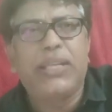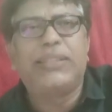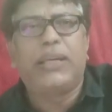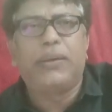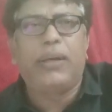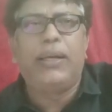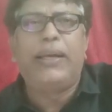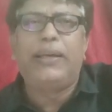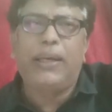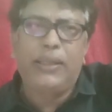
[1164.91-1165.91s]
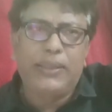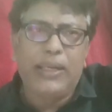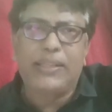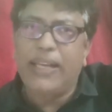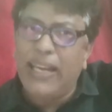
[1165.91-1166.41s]
general
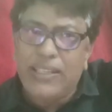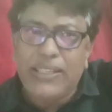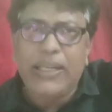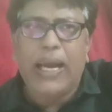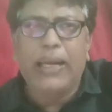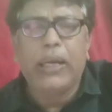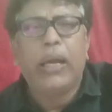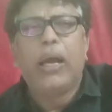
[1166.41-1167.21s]
intelligence, AGI,